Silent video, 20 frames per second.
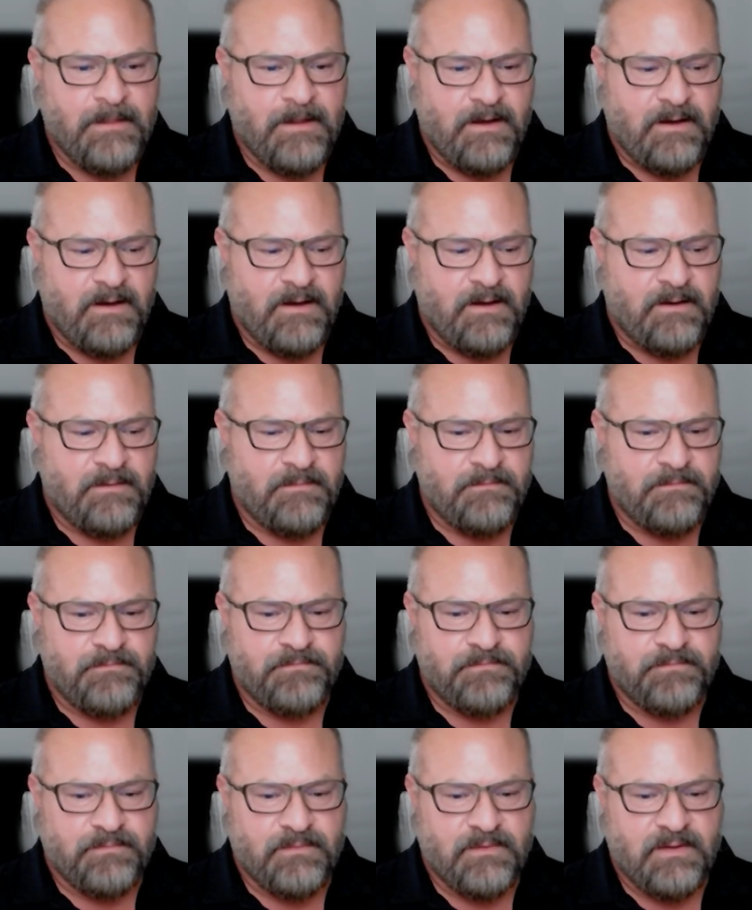Um,
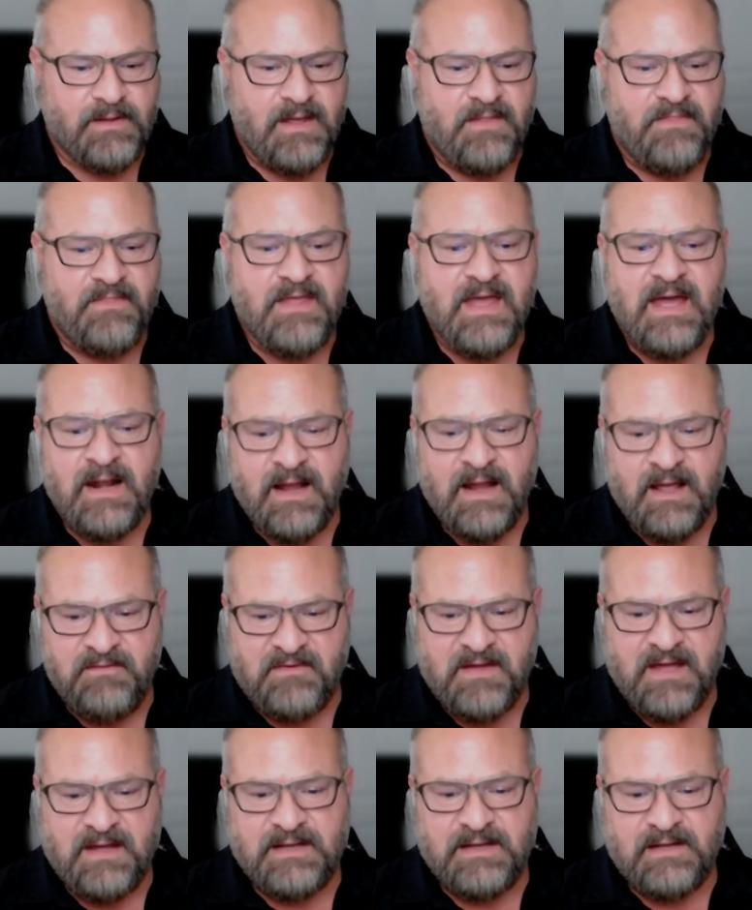and then I
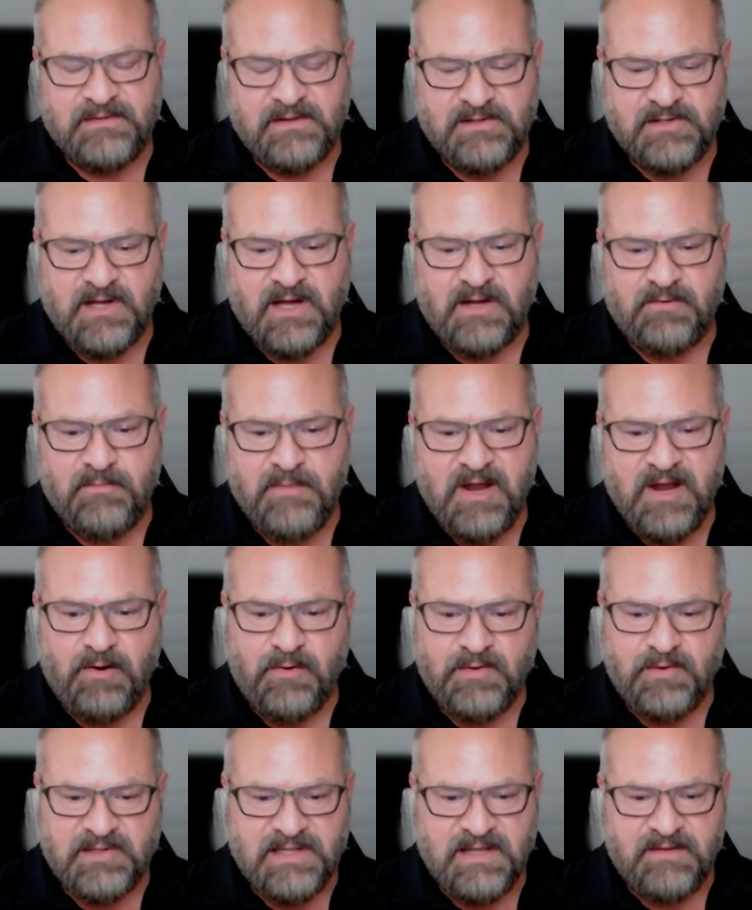found out that John
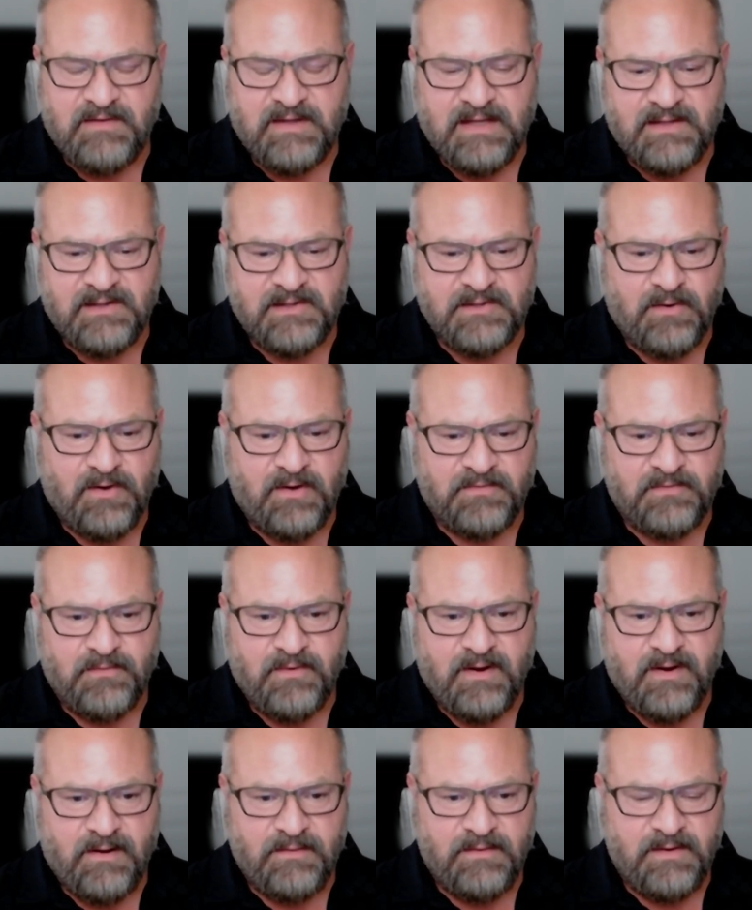Romero was leaving id
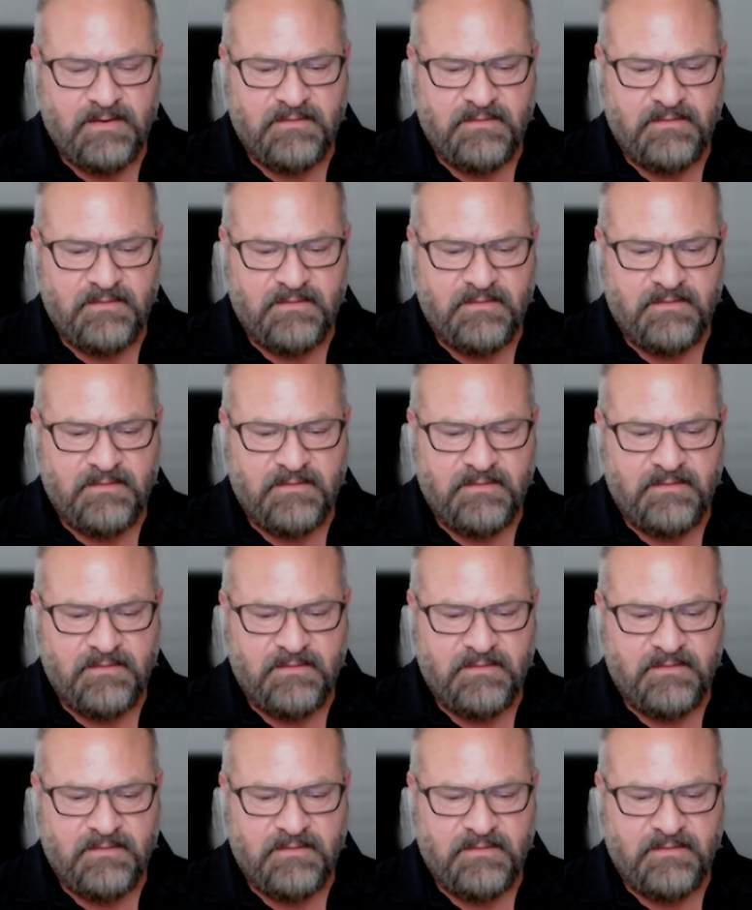Software